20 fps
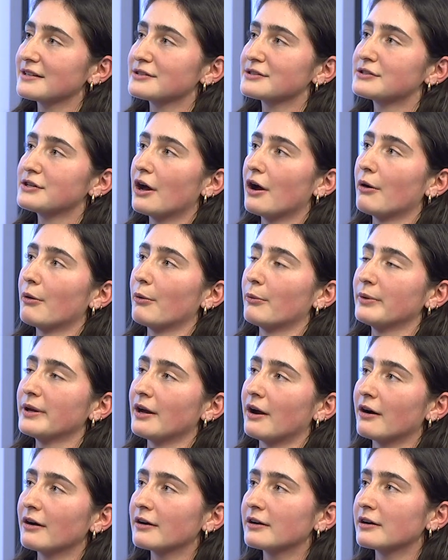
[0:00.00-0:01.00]
So we
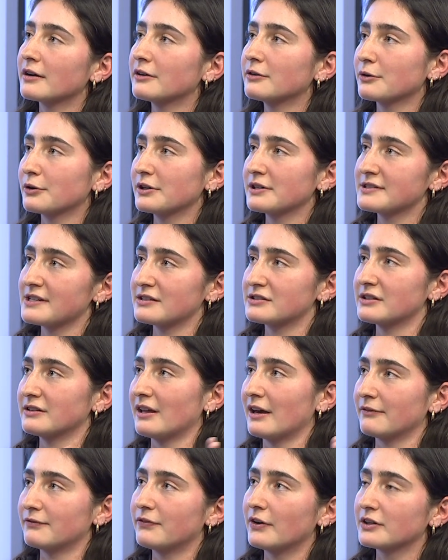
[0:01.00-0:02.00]
are an organization
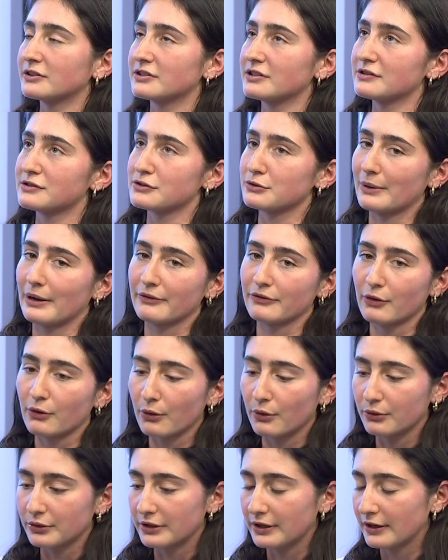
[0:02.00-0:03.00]
that functions throughout the
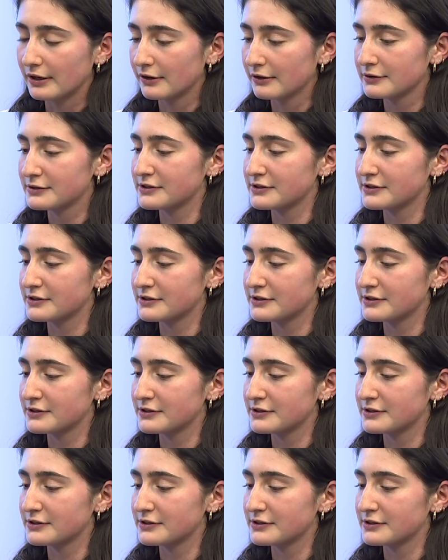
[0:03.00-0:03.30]
whole year.